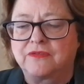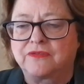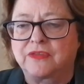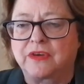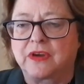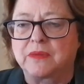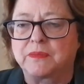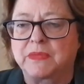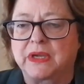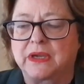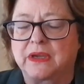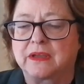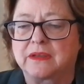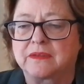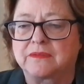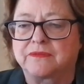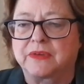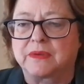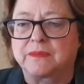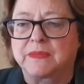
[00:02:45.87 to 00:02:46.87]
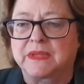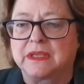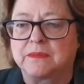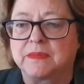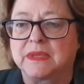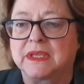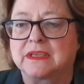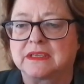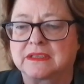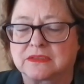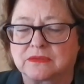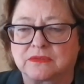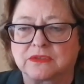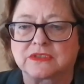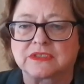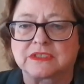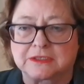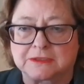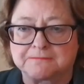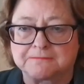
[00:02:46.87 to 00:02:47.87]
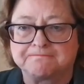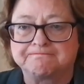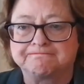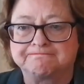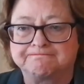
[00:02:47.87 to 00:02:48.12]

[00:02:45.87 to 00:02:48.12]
from uh, from the emitting sources.